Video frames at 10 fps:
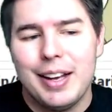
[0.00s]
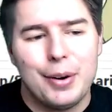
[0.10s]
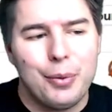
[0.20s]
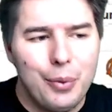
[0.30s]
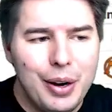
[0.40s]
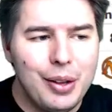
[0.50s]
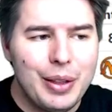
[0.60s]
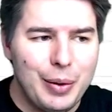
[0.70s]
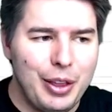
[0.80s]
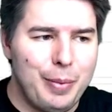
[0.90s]
Really,
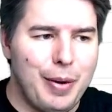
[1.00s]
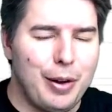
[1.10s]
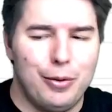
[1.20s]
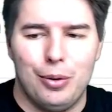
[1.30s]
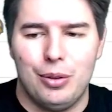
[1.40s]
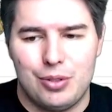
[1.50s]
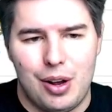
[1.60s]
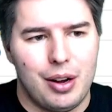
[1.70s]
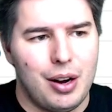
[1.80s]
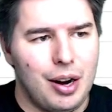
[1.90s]
really powerful
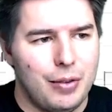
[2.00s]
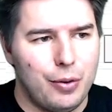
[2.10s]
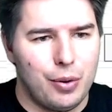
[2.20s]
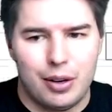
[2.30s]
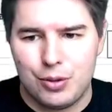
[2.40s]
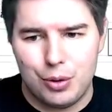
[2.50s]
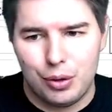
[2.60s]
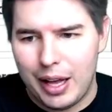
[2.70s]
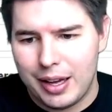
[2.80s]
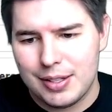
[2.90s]
draw card for a control
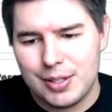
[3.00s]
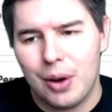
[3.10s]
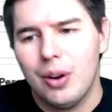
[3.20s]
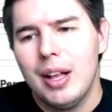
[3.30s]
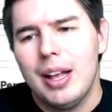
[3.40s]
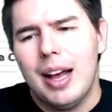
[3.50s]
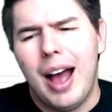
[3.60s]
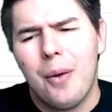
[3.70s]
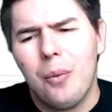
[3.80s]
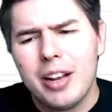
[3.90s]
deck. So
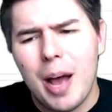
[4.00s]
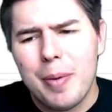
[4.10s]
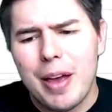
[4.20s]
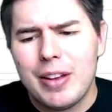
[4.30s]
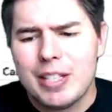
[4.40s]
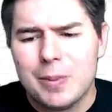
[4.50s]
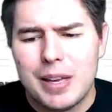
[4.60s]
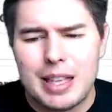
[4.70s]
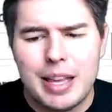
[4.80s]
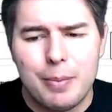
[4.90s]
1 copy of it, just because
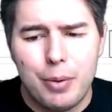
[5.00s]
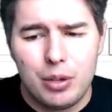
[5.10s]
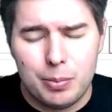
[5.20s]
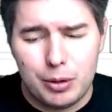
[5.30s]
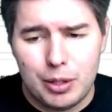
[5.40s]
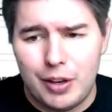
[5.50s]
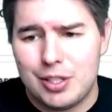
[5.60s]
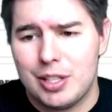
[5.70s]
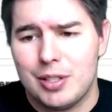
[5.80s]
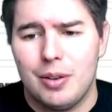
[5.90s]
I think Behold the Multiverse
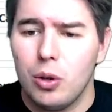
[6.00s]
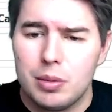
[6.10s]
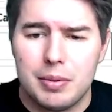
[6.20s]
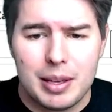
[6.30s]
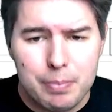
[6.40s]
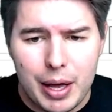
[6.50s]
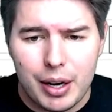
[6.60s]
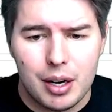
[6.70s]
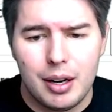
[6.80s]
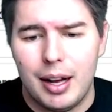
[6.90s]
is ultimately
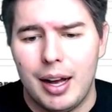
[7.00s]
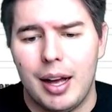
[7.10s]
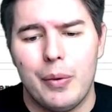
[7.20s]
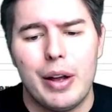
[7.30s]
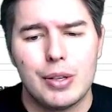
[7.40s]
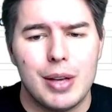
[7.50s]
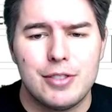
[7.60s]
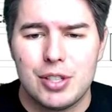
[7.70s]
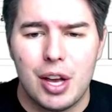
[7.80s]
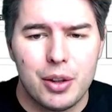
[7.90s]
better. We also have
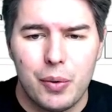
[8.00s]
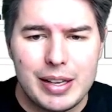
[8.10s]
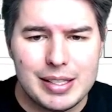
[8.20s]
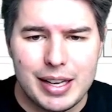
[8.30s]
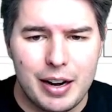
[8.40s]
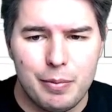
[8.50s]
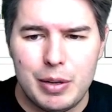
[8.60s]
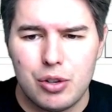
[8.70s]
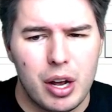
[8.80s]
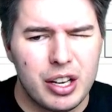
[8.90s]
just other ways to kind of be
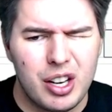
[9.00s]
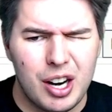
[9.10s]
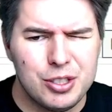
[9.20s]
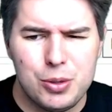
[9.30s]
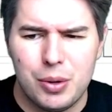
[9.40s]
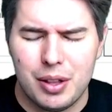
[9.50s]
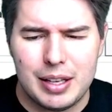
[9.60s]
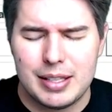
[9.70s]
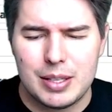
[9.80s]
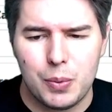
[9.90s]
drawing cards, do other
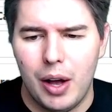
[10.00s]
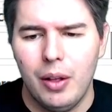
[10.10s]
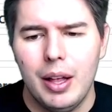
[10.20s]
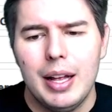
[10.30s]
things as well.